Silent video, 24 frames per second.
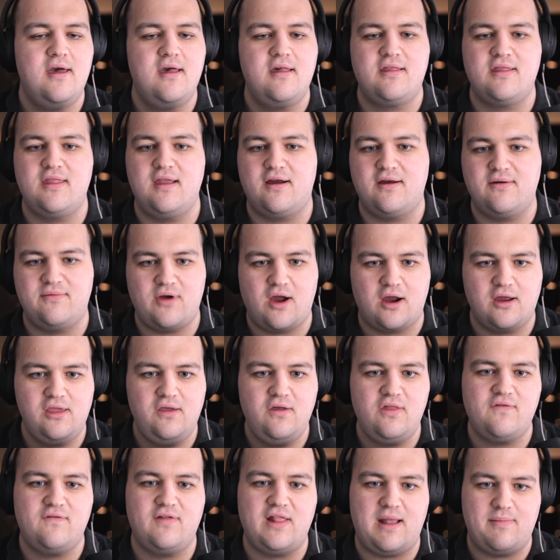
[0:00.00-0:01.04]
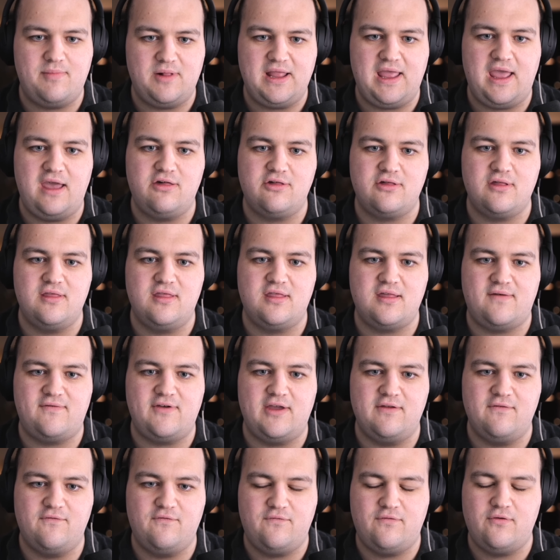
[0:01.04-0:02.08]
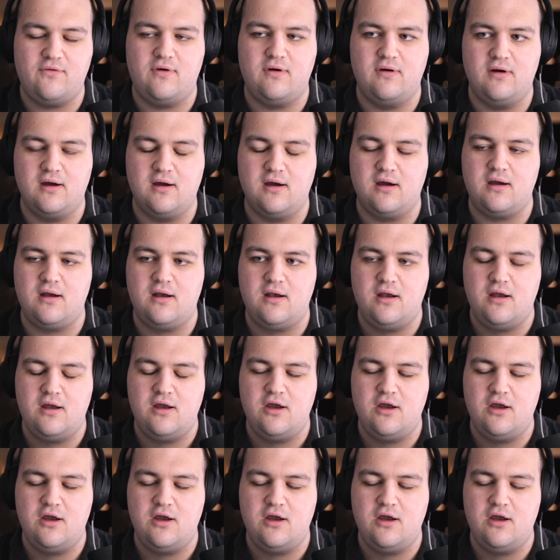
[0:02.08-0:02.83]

so there are useful applications of it for